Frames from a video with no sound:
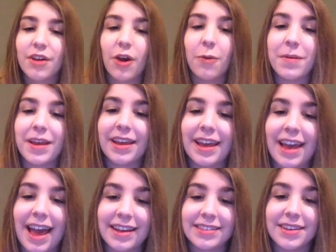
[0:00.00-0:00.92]
coping
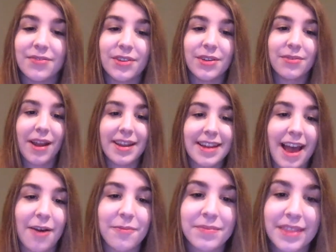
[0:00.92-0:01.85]
activity right
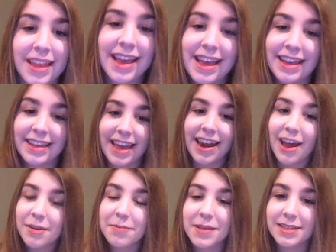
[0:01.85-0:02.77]
now. Get
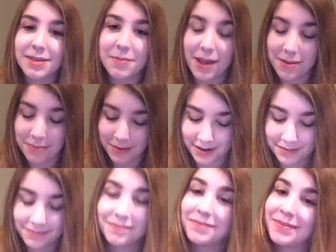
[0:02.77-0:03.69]
out a piece of paper.
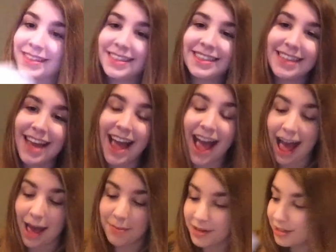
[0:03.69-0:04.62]

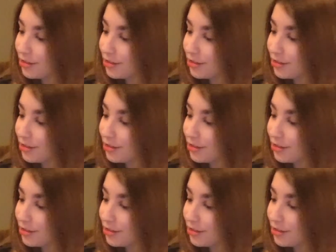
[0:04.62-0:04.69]
I'm going